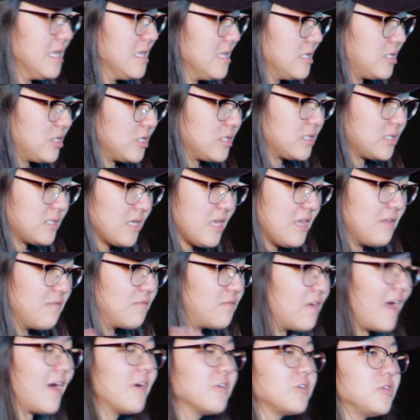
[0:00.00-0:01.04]
just
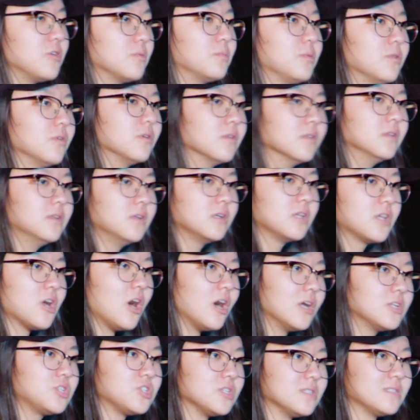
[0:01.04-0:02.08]
invaluable
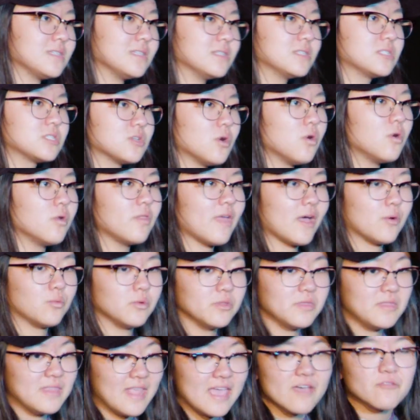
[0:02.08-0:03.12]
conscience and soul that will
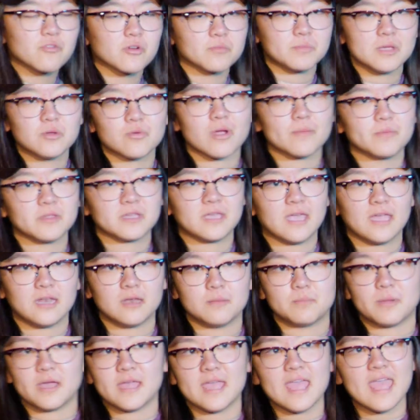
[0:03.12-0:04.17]
never be
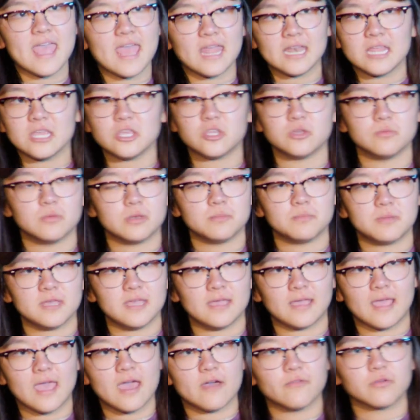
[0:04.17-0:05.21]
replicated by any human
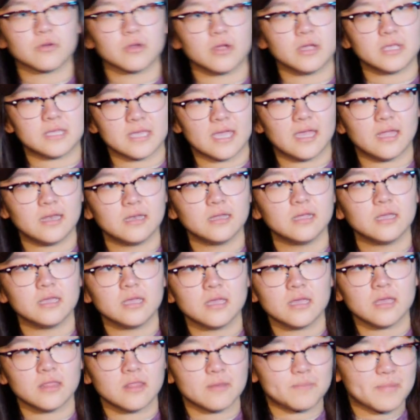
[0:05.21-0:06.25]
being ever again
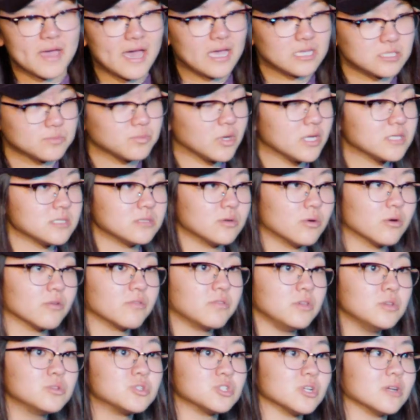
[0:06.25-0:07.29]
in the past, present, or
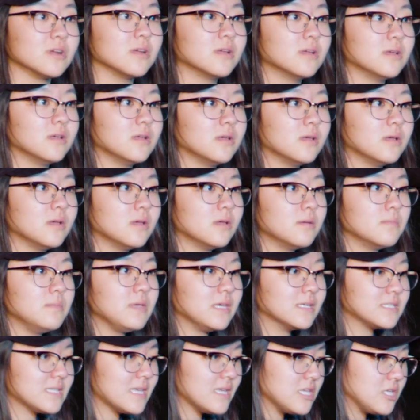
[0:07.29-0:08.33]
future.
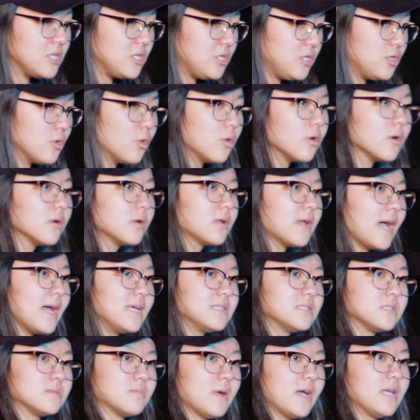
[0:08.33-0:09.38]
Because your
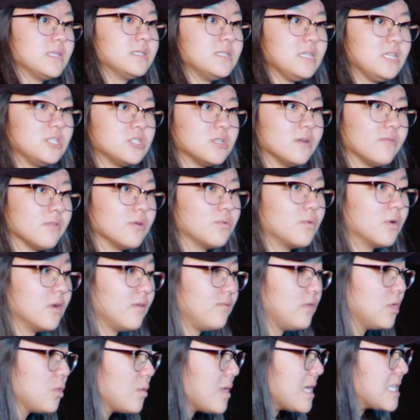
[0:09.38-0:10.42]
guys' minds, each and every one
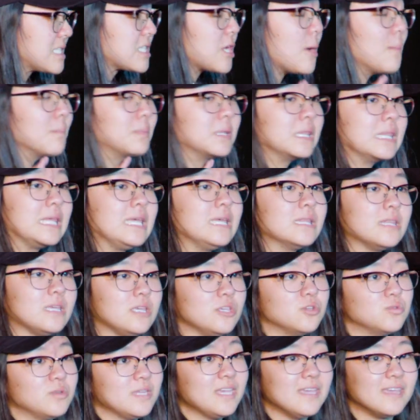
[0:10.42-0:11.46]
of you, is completely
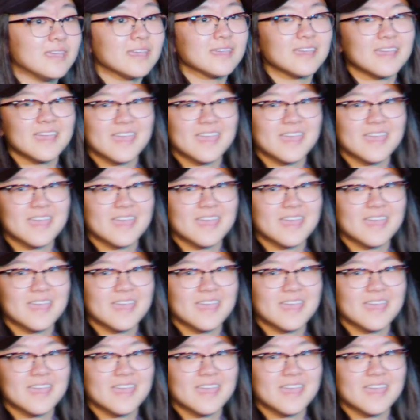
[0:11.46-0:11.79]
unique.